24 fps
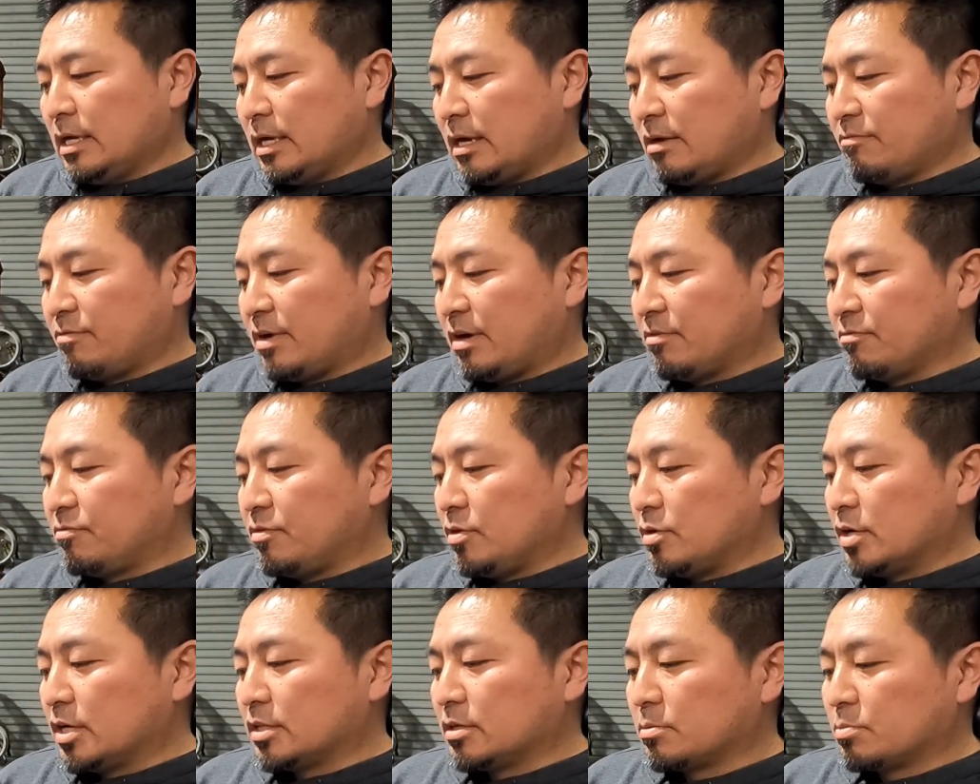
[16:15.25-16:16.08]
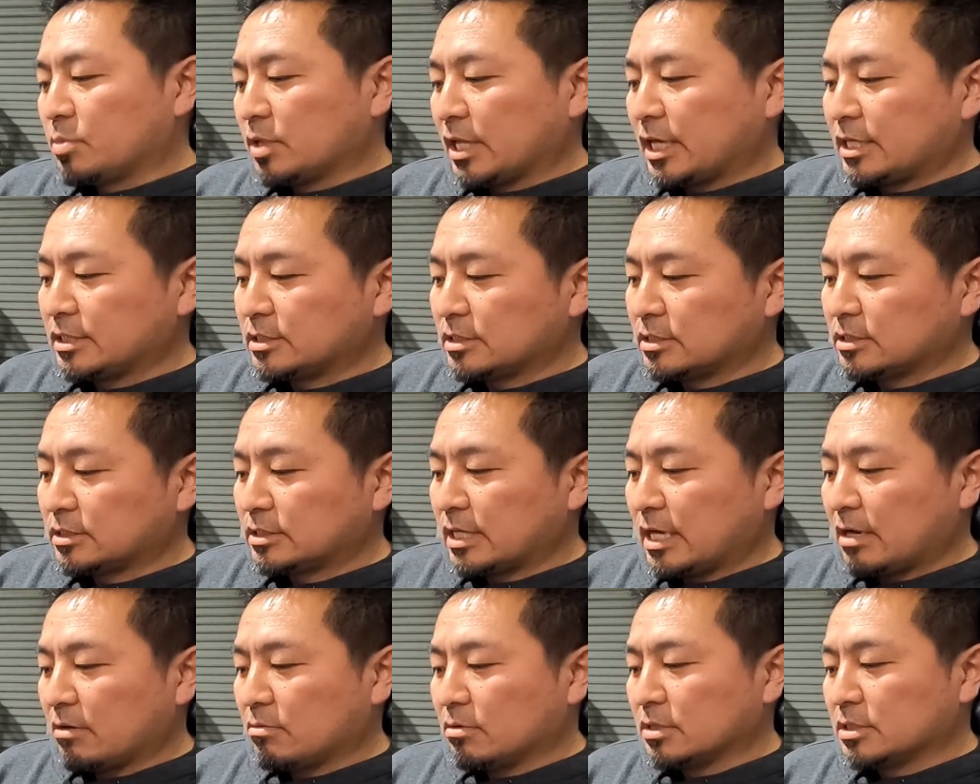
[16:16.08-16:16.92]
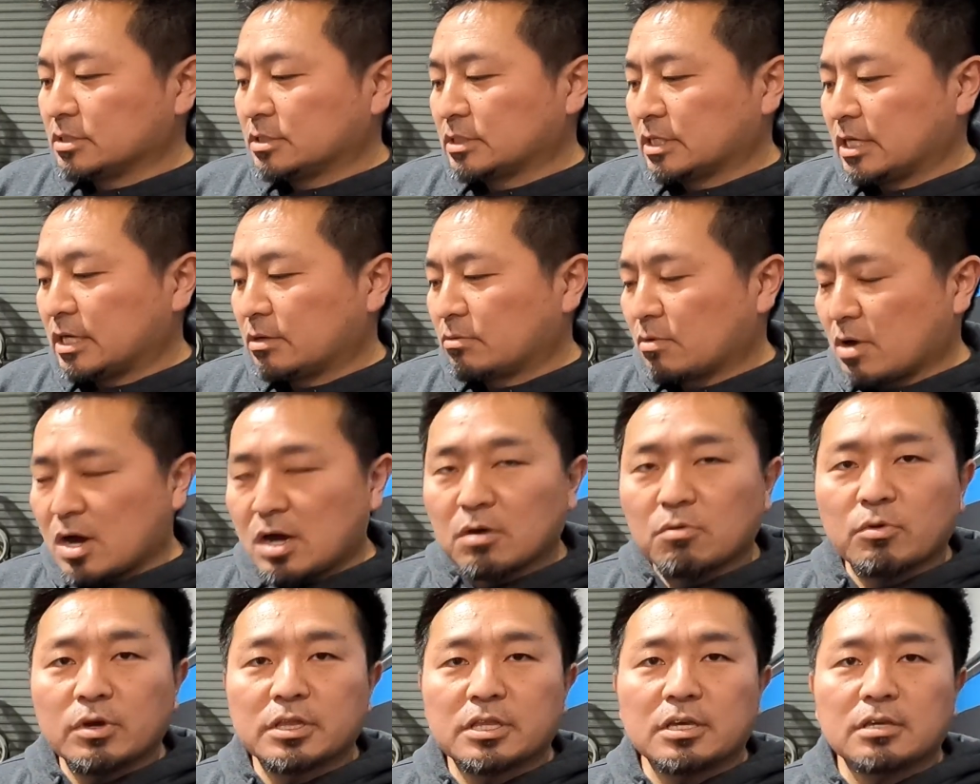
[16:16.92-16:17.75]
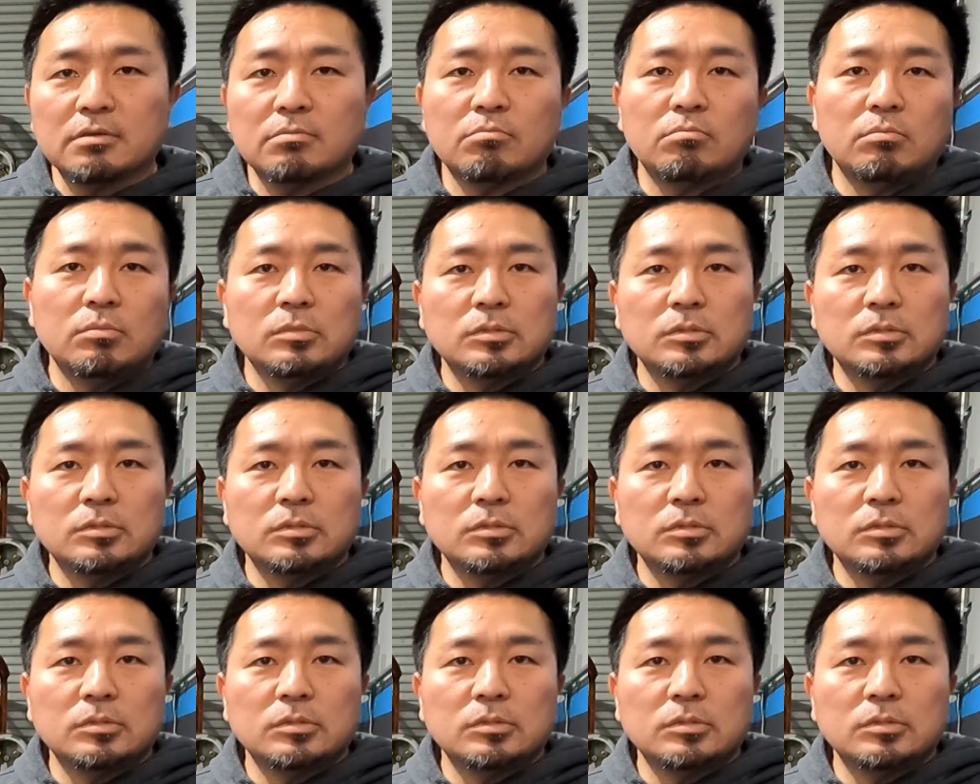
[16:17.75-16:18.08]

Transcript: And I found a few other places that was wrong with it.